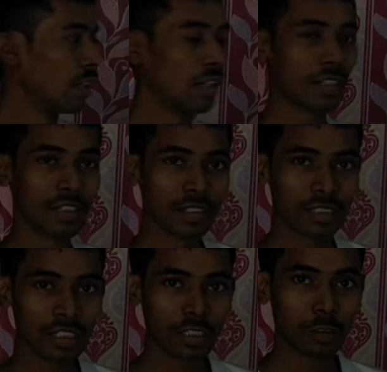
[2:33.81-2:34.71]

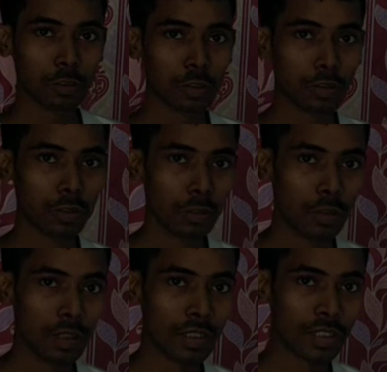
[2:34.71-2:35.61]
Another thing you should
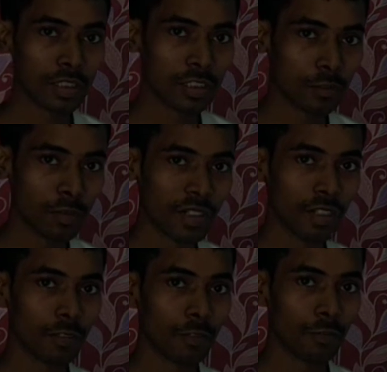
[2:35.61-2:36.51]
know under this
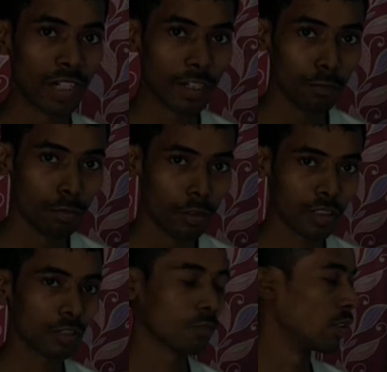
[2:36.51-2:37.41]
period, very
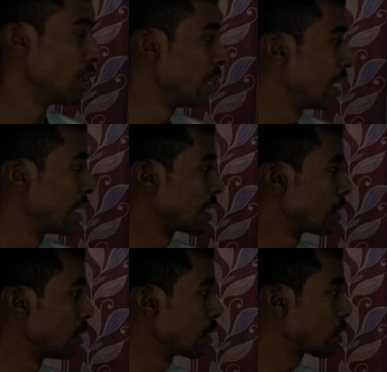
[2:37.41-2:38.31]
important one, it is
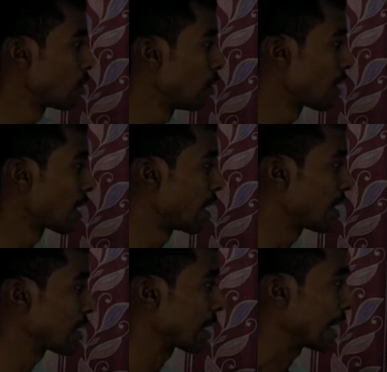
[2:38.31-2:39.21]
also regarded
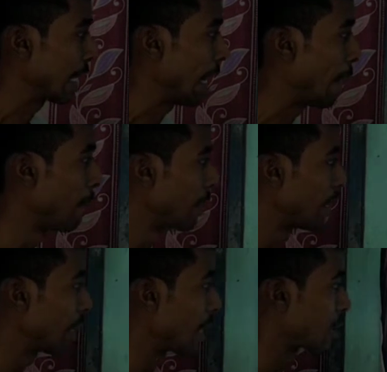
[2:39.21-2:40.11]
as
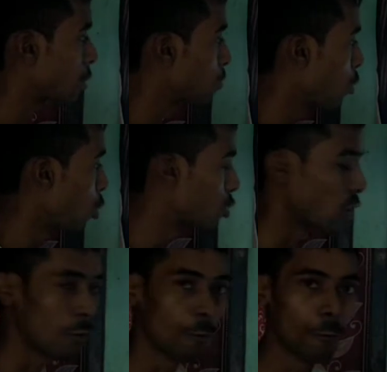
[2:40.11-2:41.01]
Cambrian
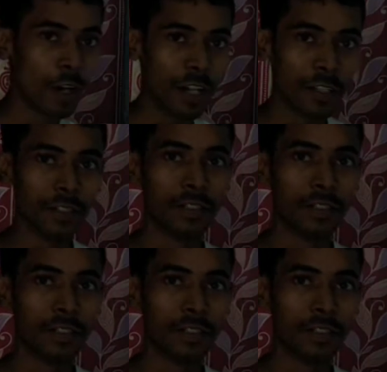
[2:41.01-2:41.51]
explosion. Why